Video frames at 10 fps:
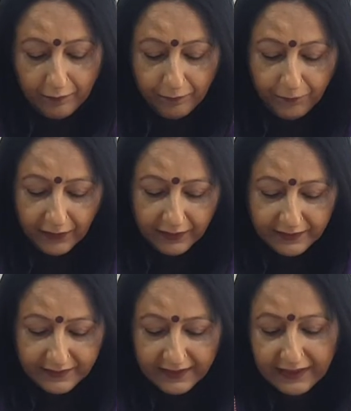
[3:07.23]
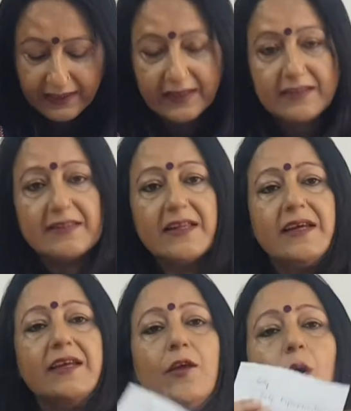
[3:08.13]
First thing is
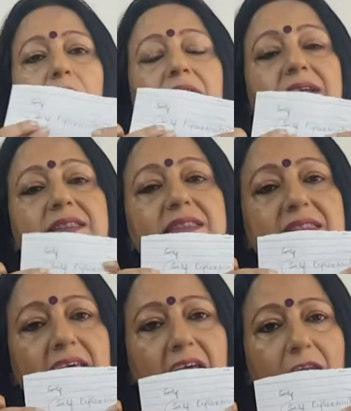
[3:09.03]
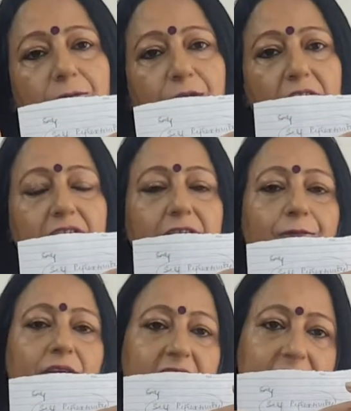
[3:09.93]
your self
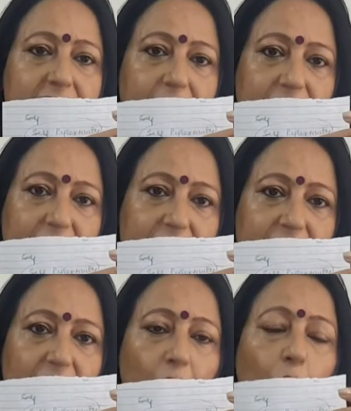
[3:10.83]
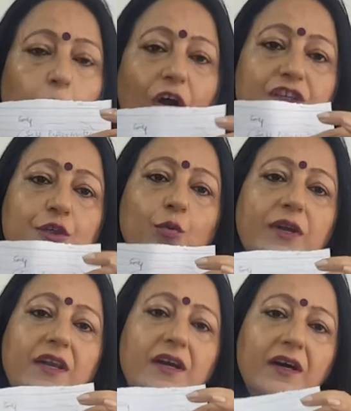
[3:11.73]
reflexivity. What you
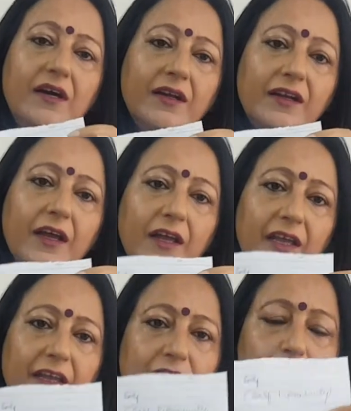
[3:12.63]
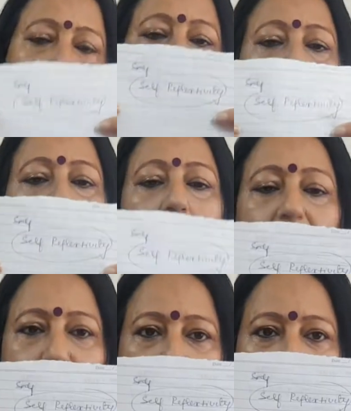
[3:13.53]
learn in
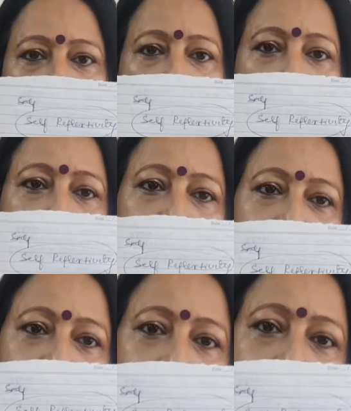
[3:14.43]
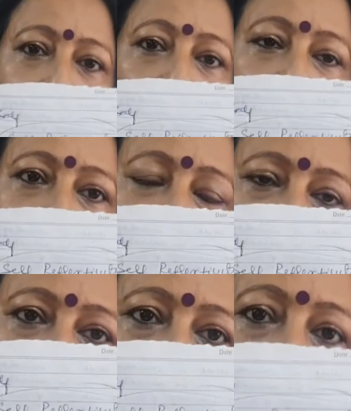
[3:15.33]
sociology is a concept